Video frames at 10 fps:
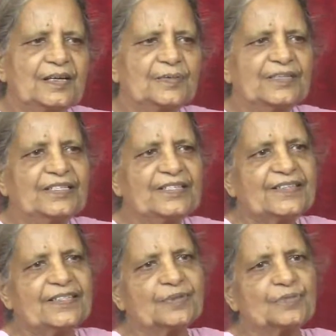But
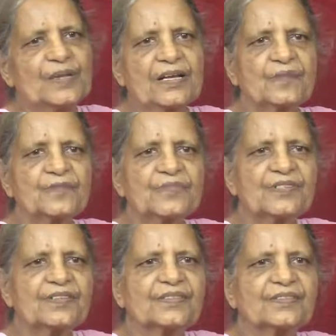this thing
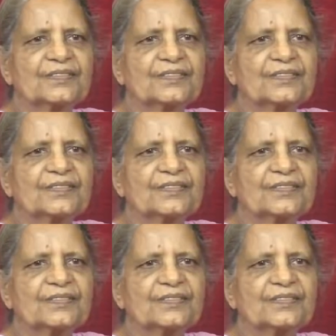becomes